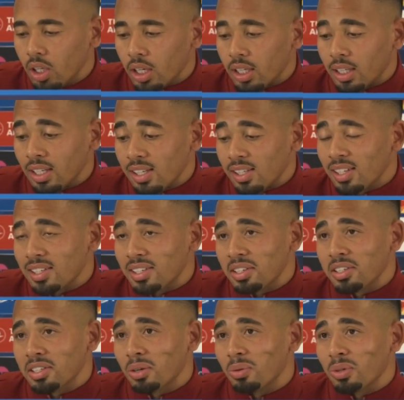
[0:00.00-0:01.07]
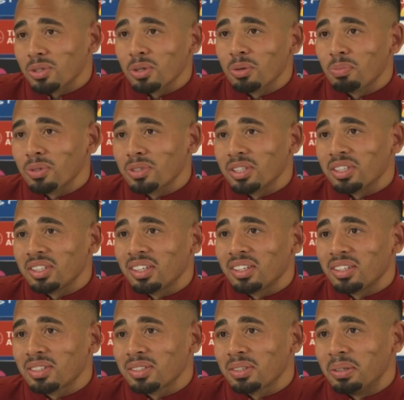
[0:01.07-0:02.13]
And then this season was opposite.
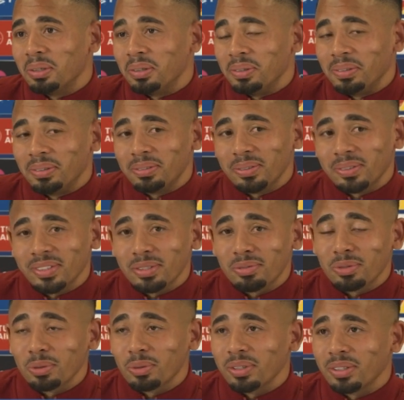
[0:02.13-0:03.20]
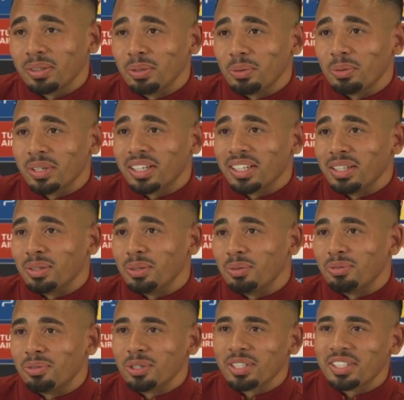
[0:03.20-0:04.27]
So if we we can do
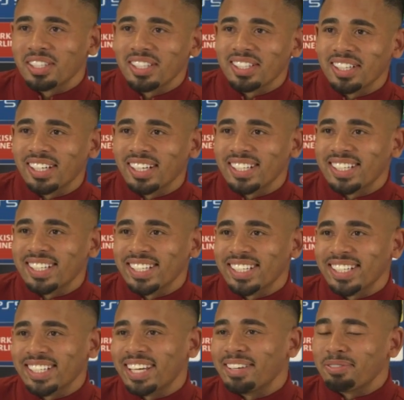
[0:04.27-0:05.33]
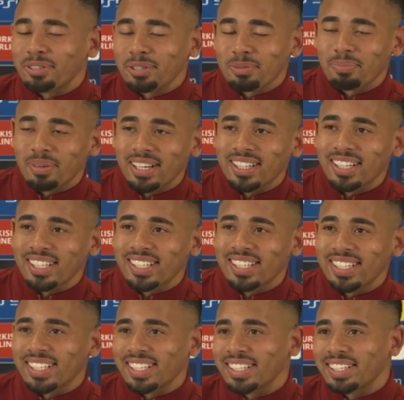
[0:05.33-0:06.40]
first season last season, first part last
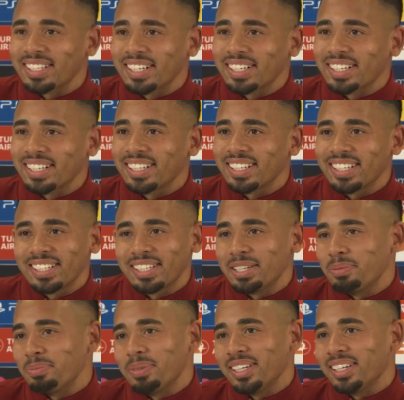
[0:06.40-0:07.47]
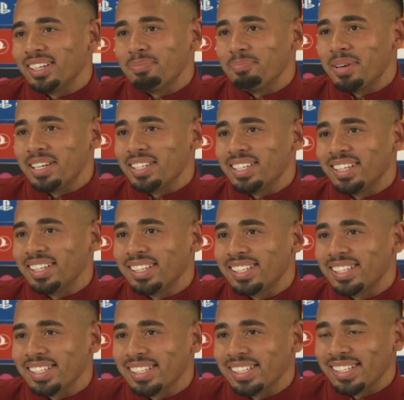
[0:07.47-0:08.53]
season, second this, it'll be an amazing
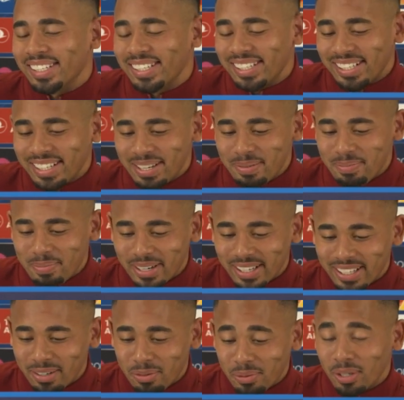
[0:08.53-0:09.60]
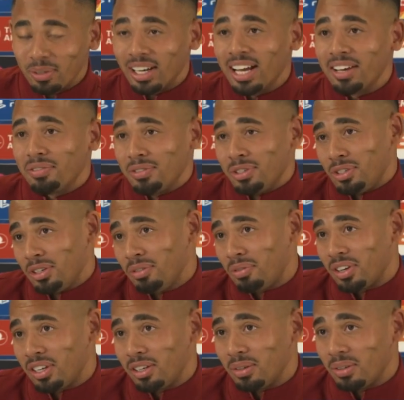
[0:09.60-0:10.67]
season. But the real life is
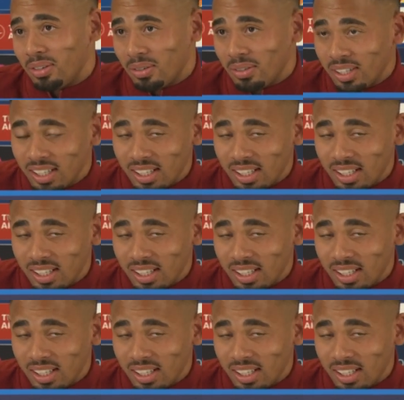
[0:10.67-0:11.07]
different, you know.